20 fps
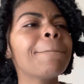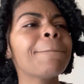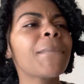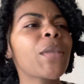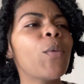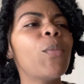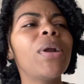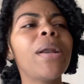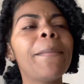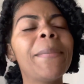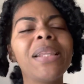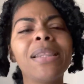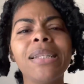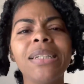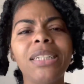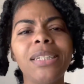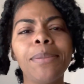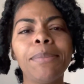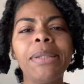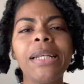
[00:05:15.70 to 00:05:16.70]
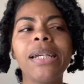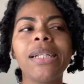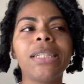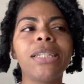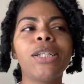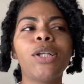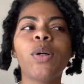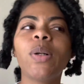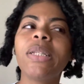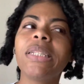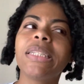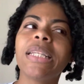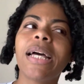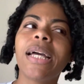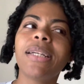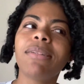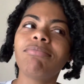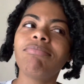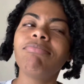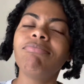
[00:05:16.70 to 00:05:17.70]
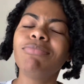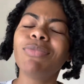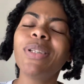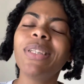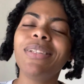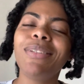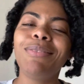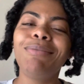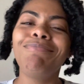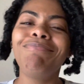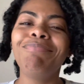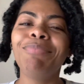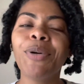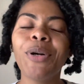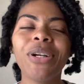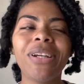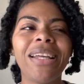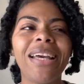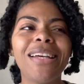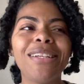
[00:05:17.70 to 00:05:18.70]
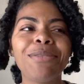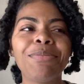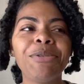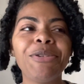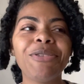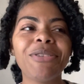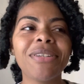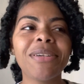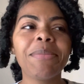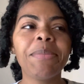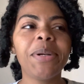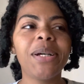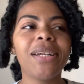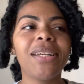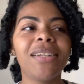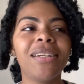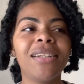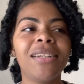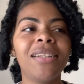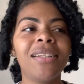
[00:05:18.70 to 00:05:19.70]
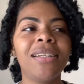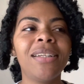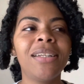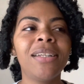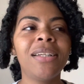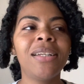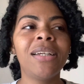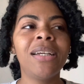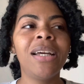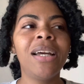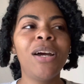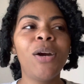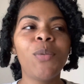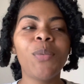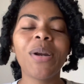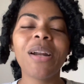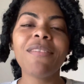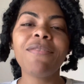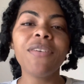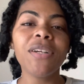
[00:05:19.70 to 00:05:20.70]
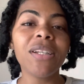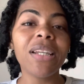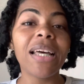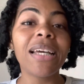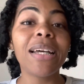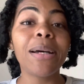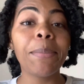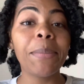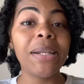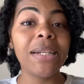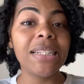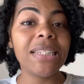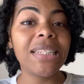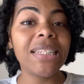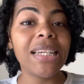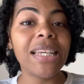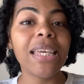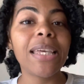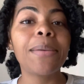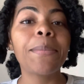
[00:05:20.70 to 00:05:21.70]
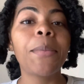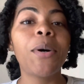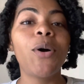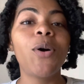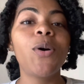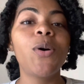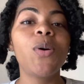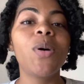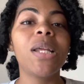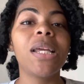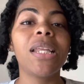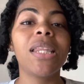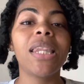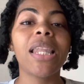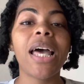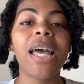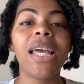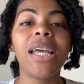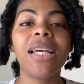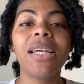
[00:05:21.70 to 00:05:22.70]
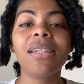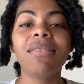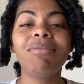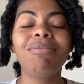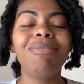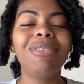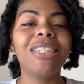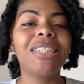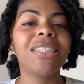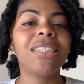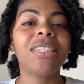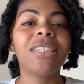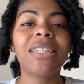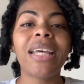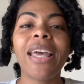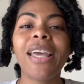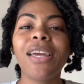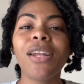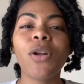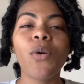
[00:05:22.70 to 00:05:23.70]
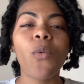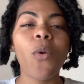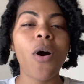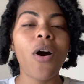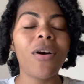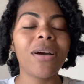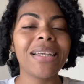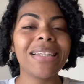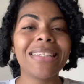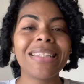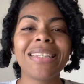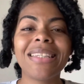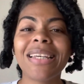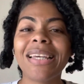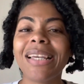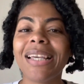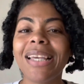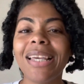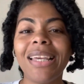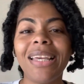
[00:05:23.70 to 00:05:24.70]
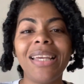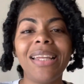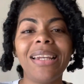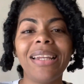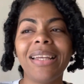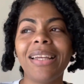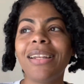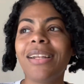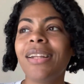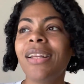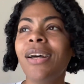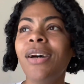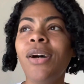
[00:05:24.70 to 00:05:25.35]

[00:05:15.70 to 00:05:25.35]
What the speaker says: When I'm at the gym dancing, though, it's like really more dance music, but when I feel like I'm in a singing mode and like just taking a walk and singing, and